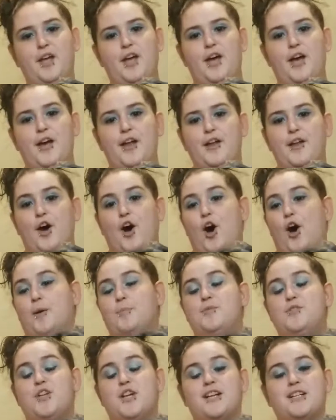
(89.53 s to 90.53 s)
an
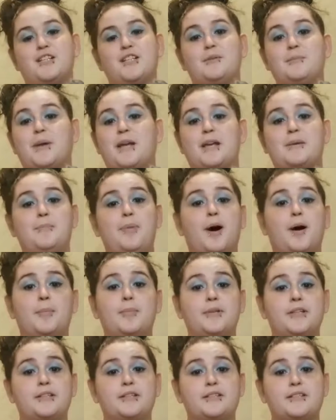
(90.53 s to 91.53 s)
object to make
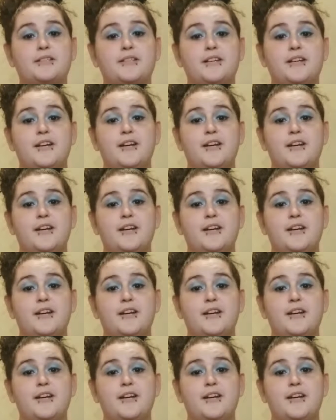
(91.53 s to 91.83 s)
puppies,